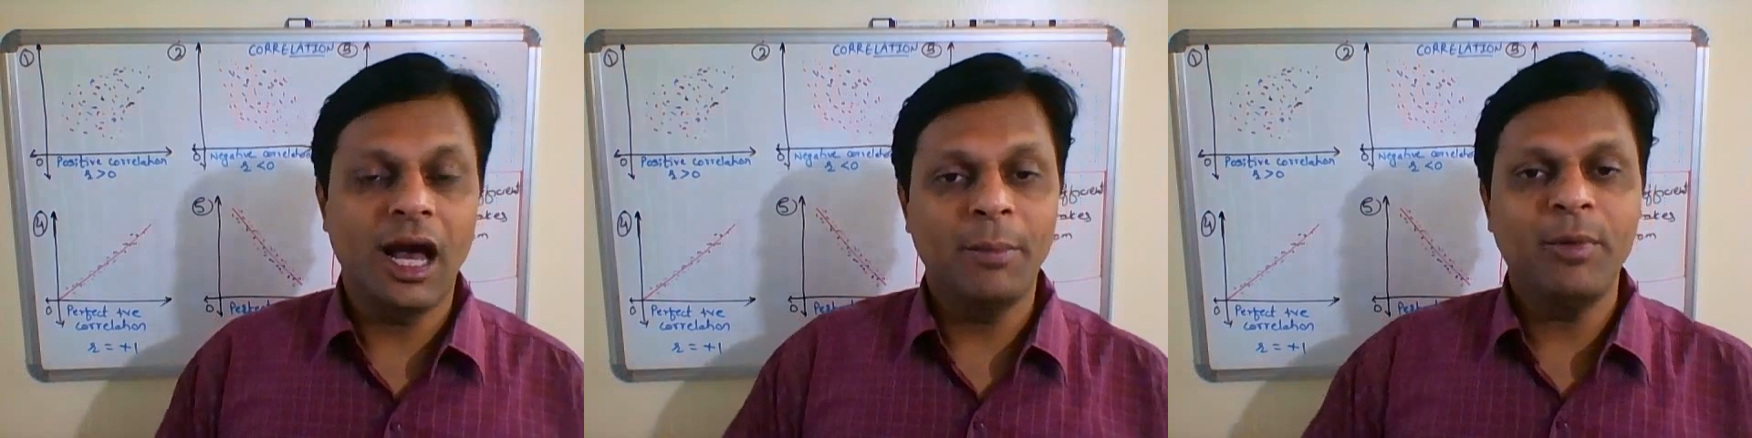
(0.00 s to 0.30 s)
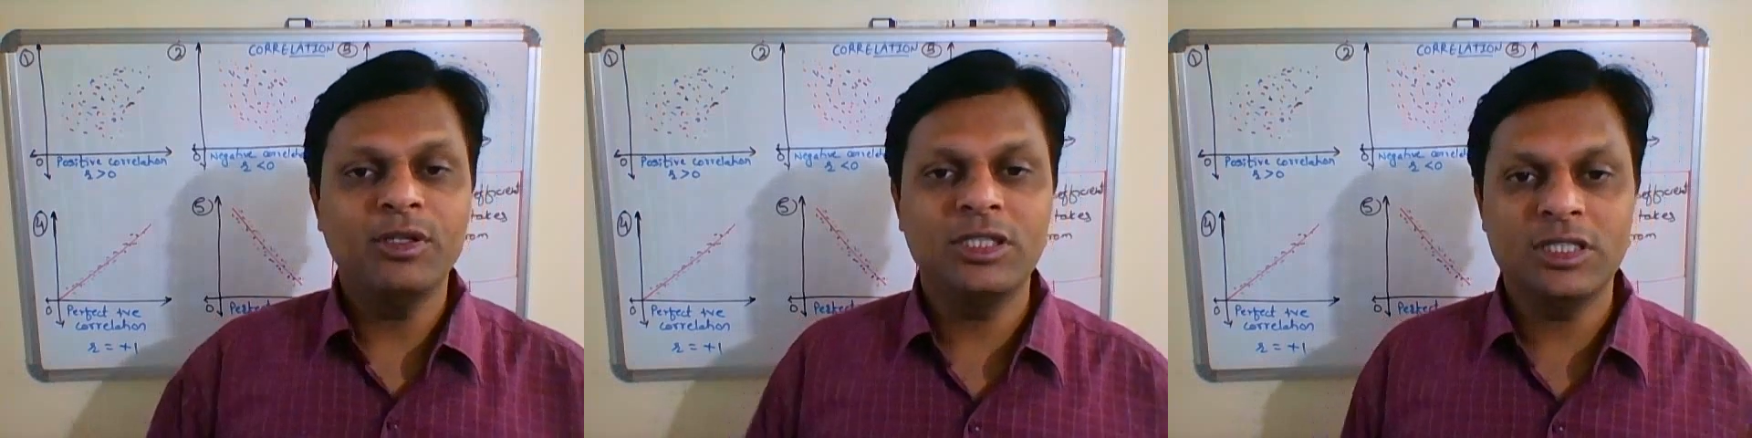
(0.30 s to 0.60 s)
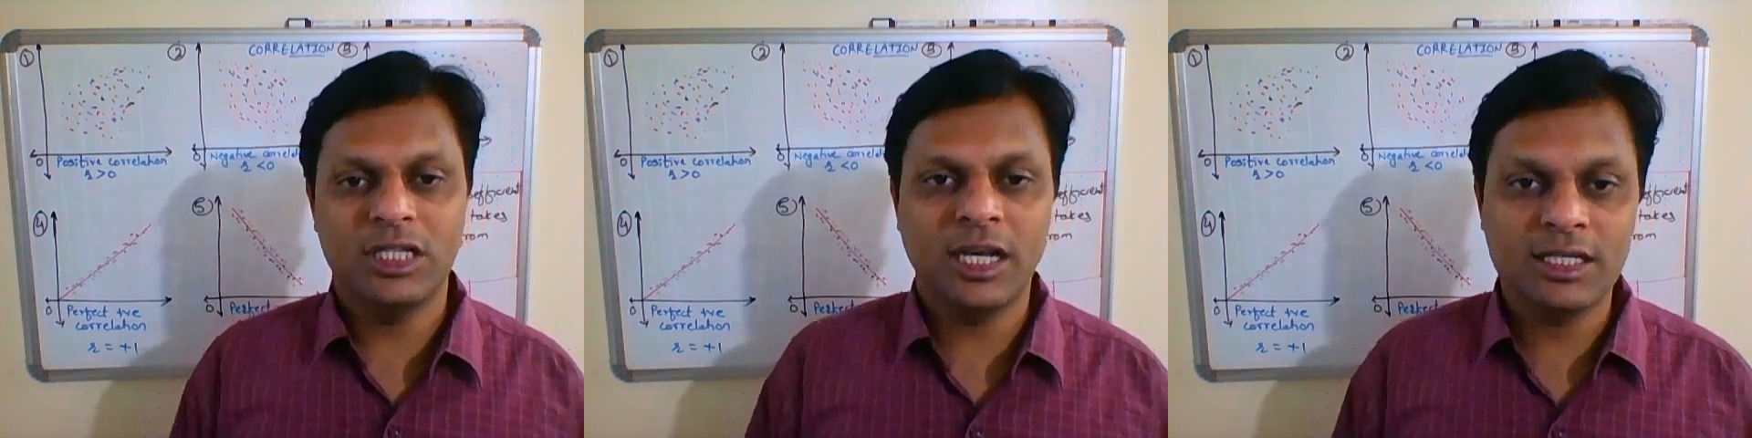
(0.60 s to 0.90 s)

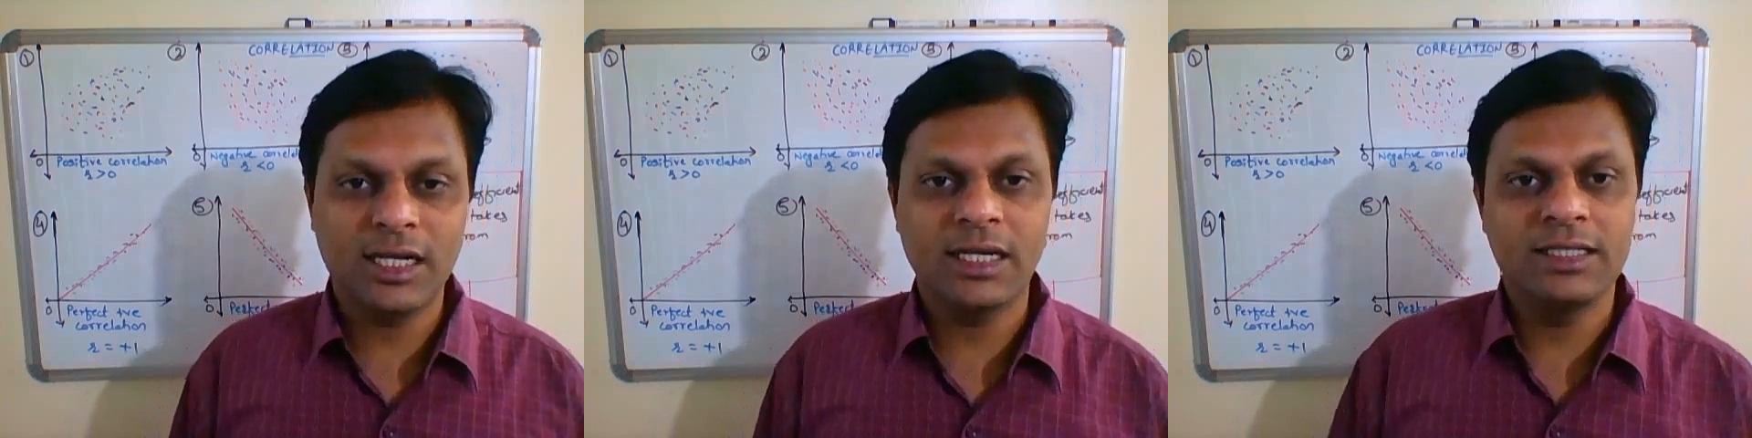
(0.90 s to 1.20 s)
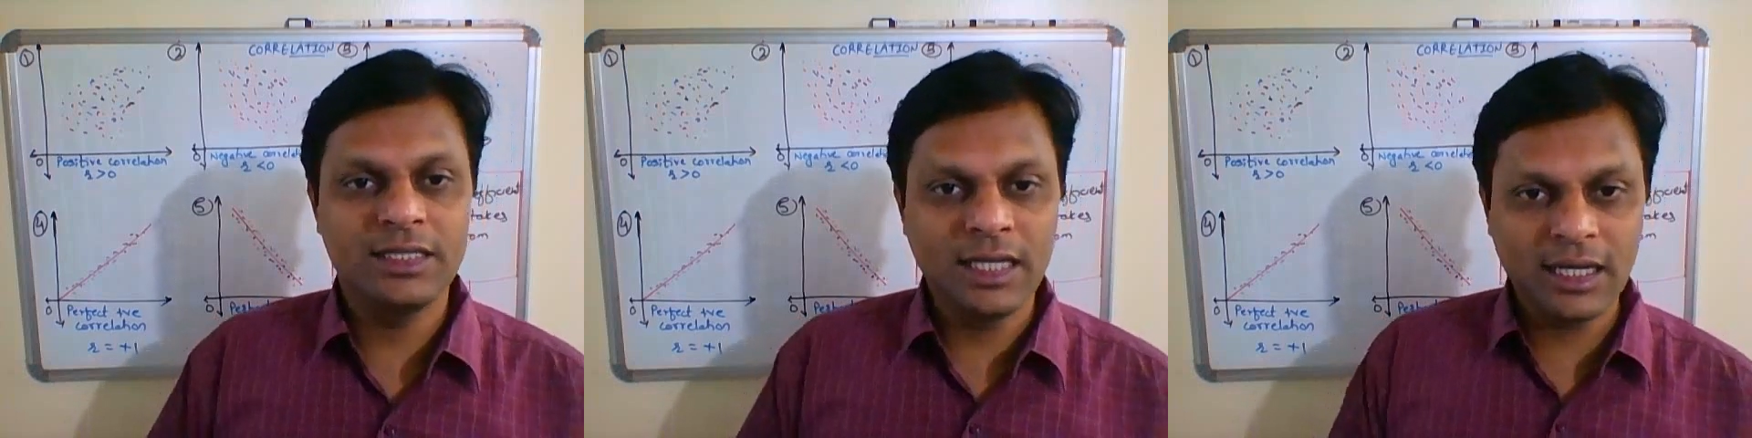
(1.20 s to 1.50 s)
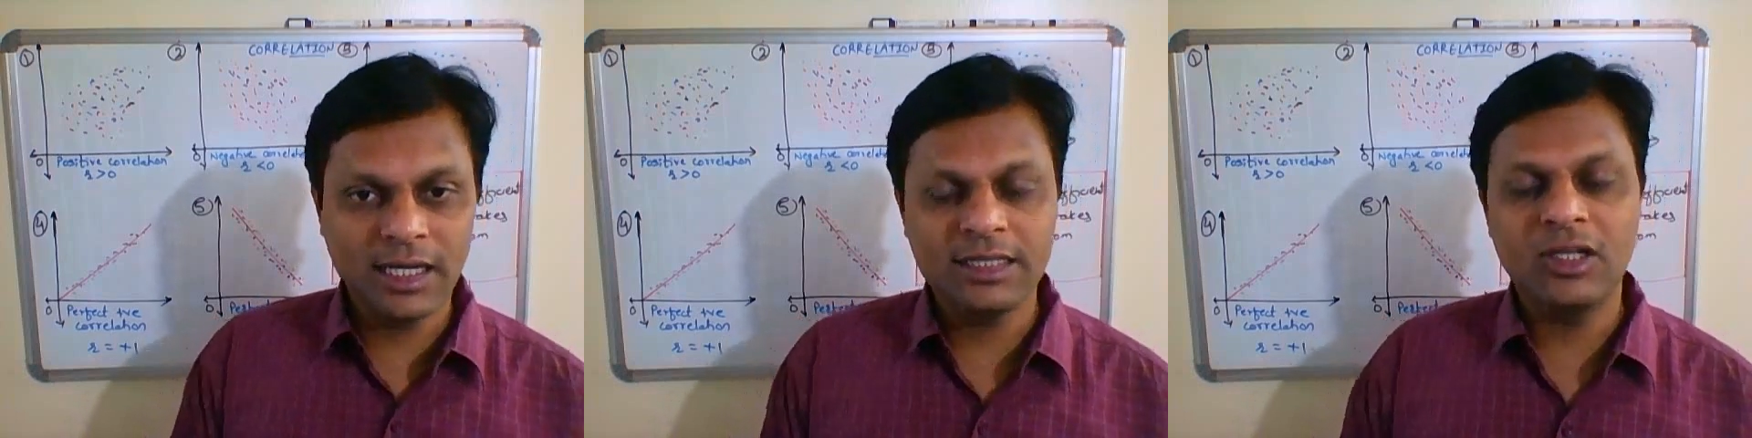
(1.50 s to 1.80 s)
opposite change, that is
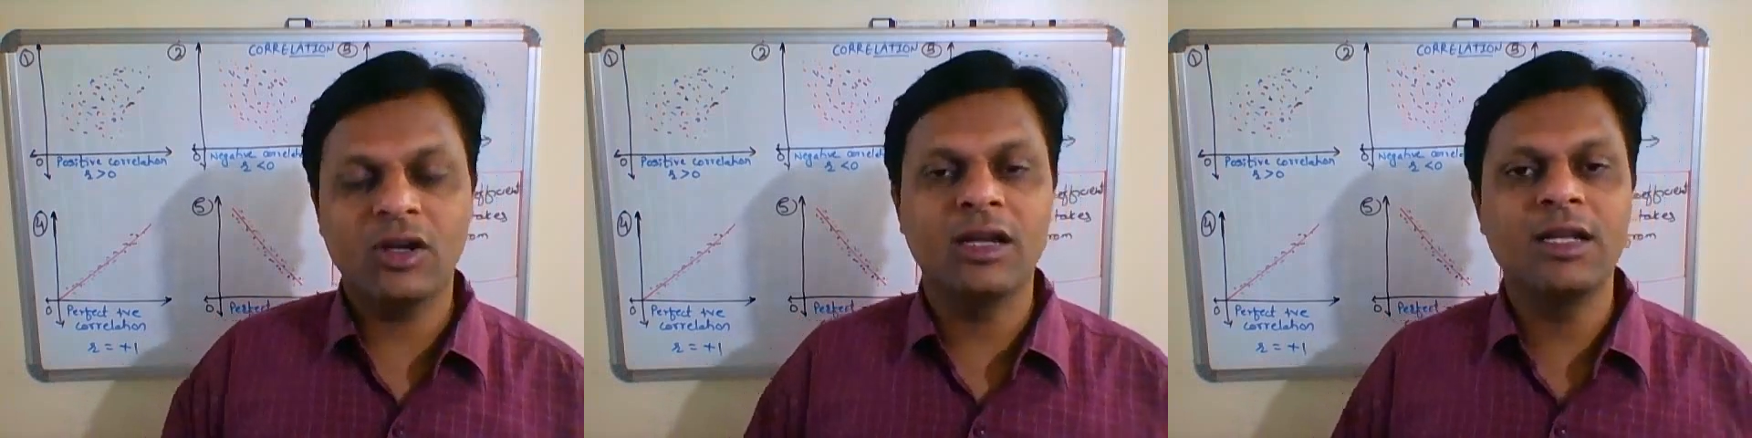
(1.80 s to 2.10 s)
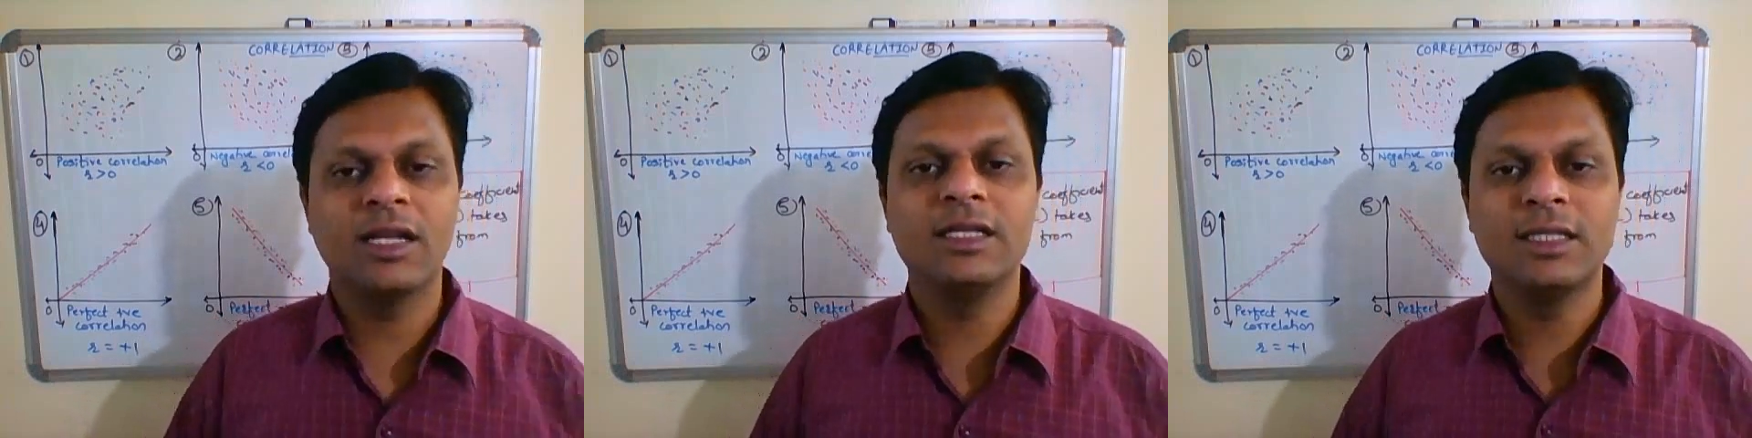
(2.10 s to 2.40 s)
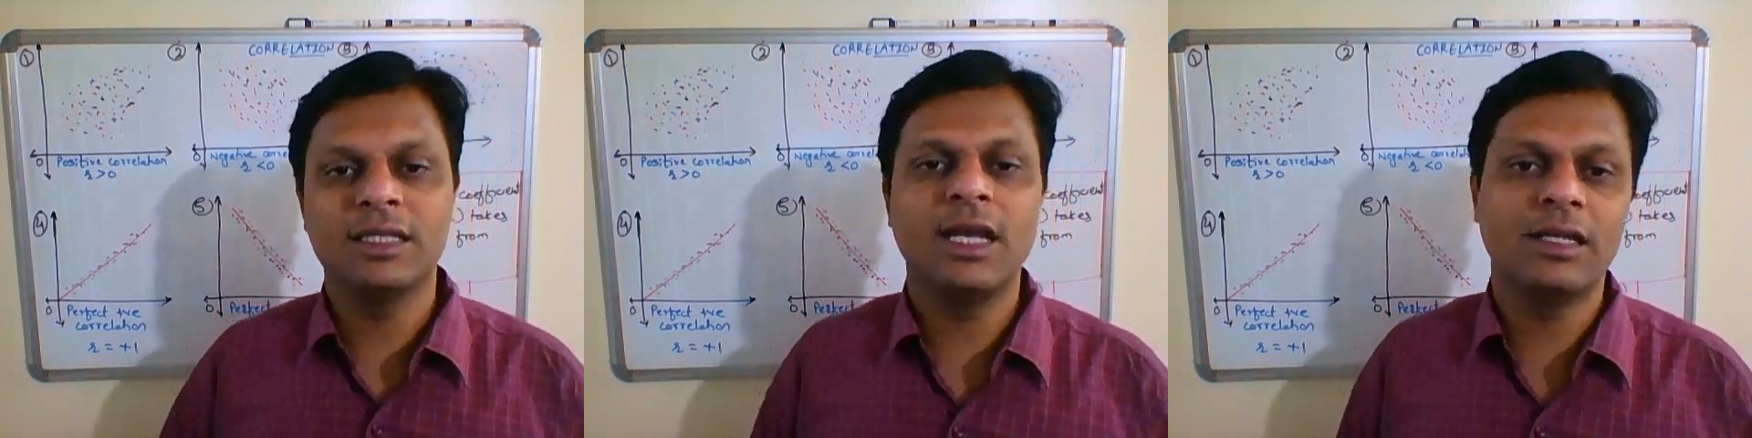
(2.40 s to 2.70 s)
decrease or increase
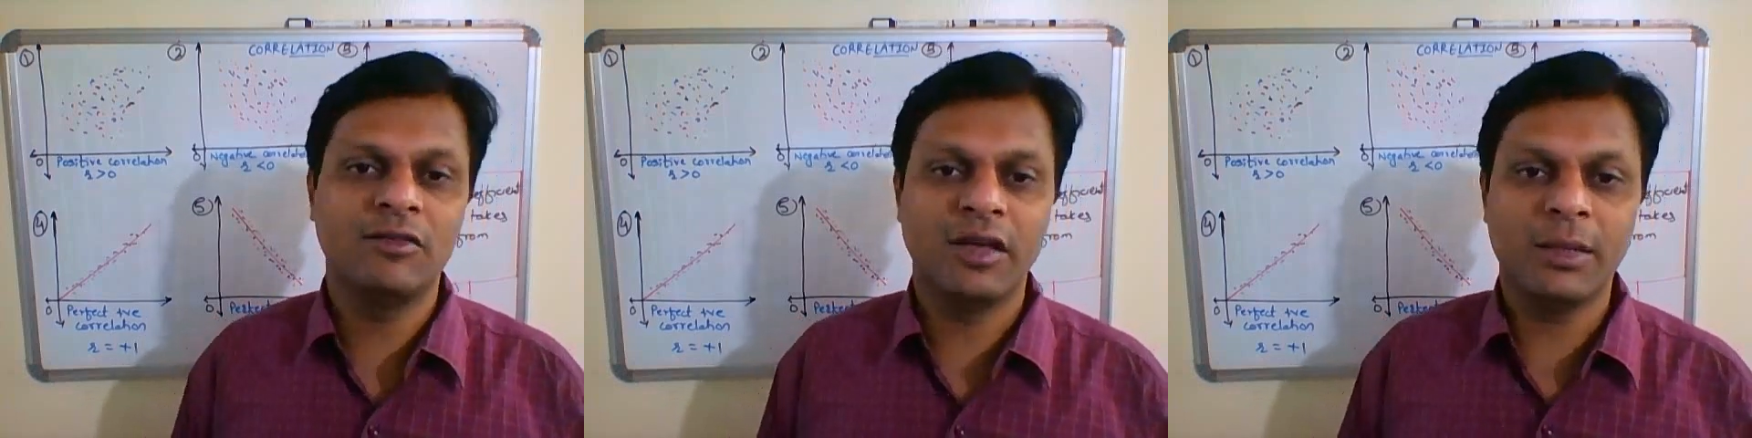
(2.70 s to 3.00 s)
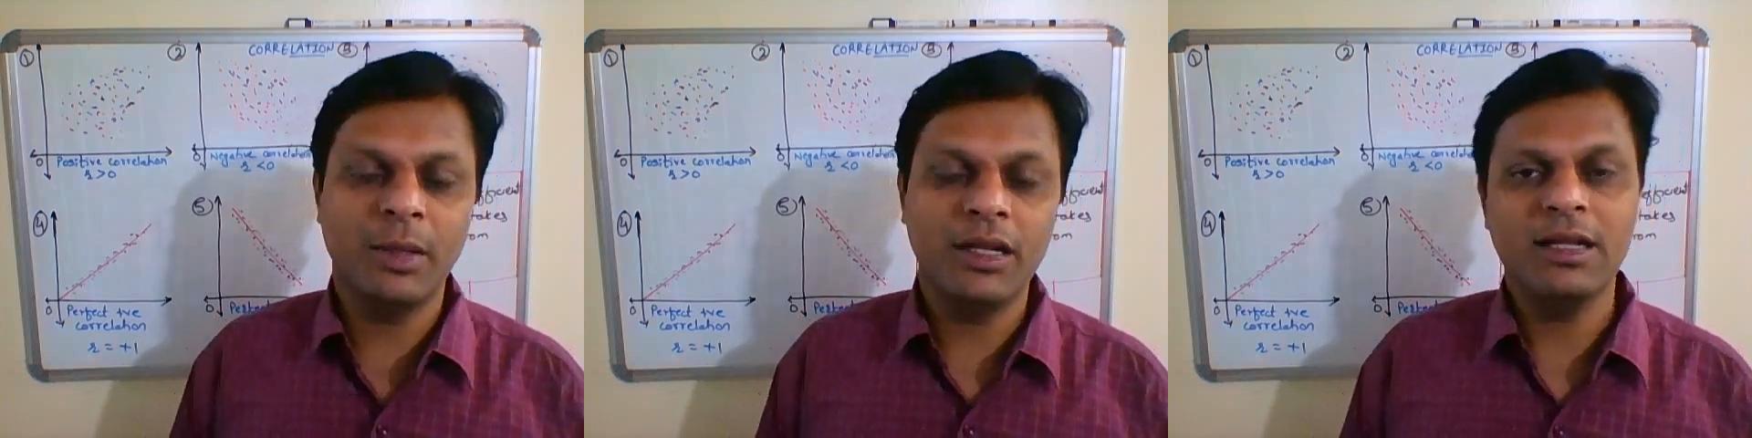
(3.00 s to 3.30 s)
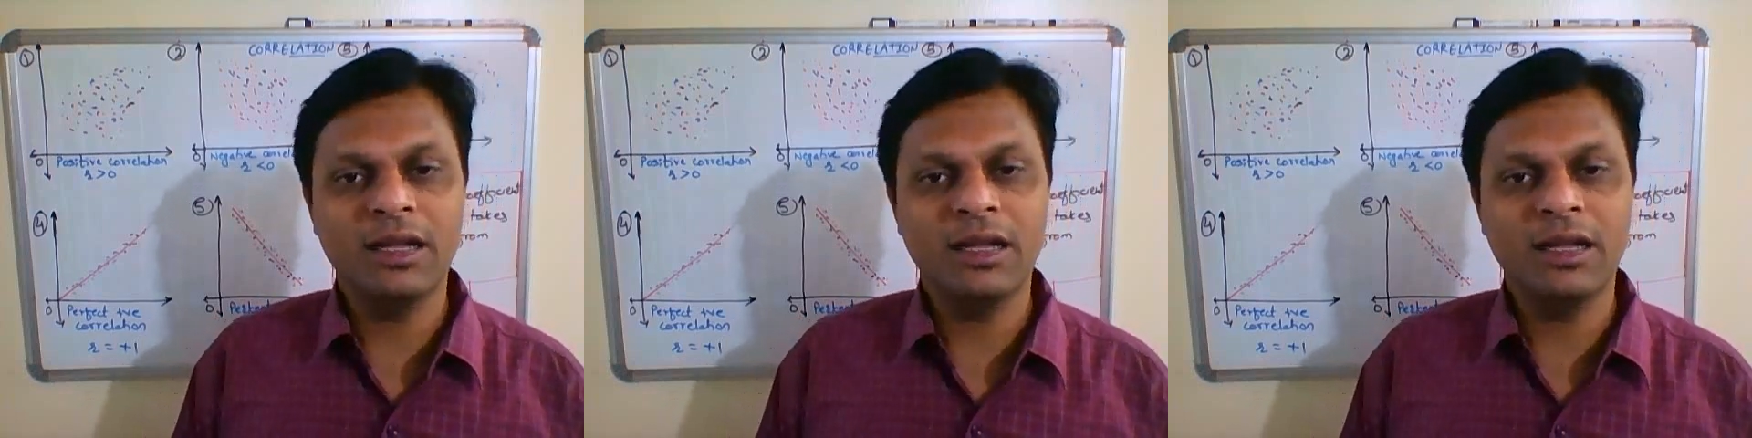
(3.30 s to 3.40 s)
in the other variable,